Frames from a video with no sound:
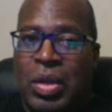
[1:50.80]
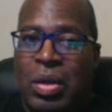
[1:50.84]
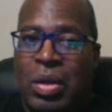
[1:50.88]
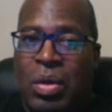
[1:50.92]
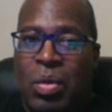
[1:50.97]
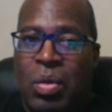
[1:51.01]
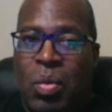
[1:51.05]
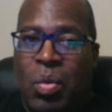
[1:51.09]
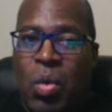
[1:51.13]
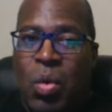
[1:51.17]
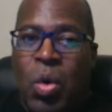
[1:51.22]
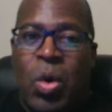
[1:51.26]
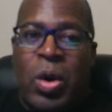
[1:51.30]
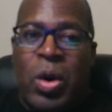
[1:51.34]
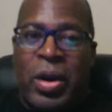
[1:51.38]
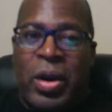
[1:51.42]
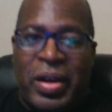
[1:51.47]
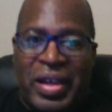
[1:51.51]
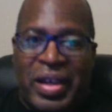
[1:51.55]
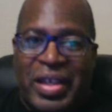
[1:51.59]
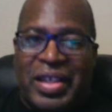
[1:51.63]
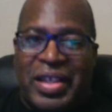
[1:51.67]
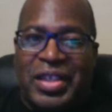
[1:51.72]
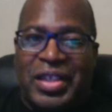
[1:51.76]
War
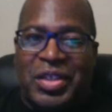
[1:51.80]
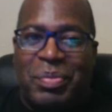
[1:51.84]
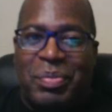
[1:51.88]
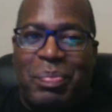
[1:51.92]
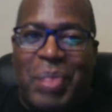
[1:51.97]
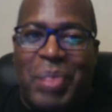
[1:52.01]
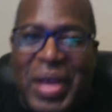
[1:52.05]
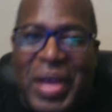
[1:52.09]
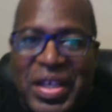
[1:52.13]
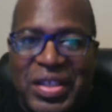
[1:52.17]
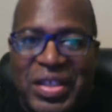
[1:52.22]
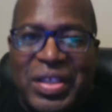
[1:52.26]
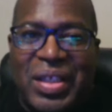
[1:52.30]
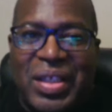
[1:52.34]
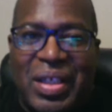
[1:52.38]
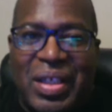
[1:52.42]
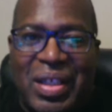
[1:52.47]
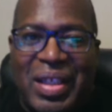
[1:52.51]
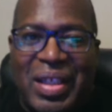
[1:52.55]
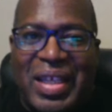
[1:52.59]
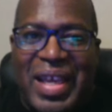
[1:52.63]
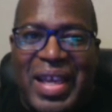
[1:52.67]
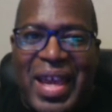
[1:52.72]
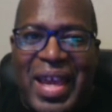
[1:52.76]
is
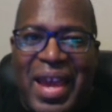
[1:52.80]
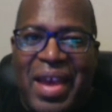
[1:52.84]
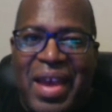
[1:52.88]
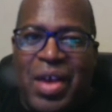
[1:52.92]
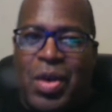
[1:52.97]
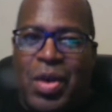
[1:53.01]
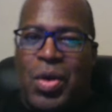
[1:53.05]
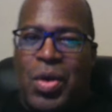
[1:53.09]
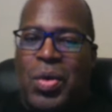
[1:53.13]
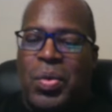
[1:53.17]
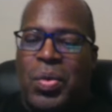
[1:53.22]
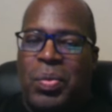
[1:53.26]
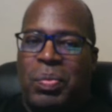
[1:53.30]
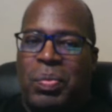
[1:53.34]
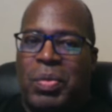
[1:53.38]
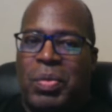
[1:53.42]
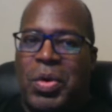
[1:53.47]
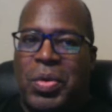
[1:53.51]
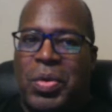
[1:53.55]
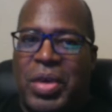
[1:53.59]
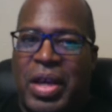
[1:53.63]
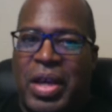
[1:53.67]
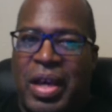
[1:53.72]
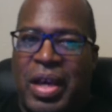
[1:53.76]
basically hell,
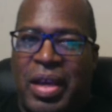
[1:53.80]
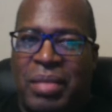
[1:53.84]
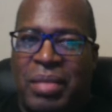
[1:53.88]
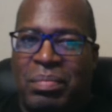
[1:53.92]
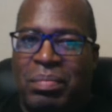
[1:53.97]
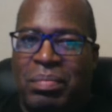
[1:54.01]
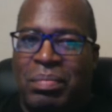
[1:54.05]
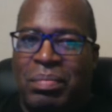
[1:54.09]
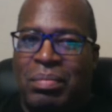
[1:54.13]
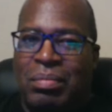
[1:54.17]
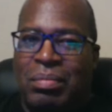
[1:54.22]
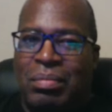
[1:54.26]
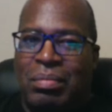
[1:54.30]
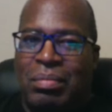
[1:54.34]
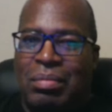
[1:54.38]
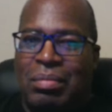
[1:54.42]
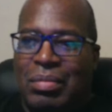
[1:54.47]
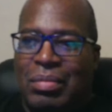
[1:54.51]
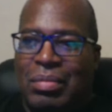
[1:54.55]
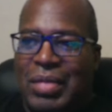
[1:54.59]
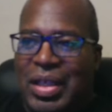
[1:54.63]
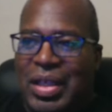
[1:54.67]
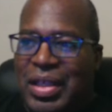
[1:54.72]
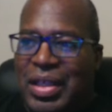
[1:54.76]
okay?
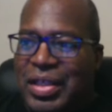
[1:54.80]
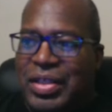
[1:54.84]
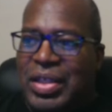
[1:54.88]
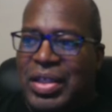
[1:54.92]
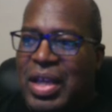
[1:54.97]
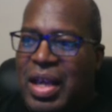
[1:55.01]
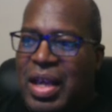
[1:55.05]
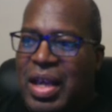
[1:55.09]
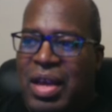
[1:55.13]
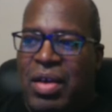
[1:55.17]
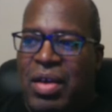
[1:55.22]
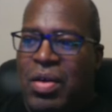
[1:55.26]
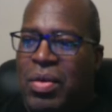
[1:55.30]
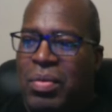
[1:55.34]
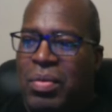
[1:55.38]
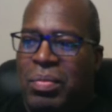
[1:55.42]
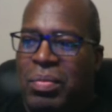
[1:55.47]
It's hell.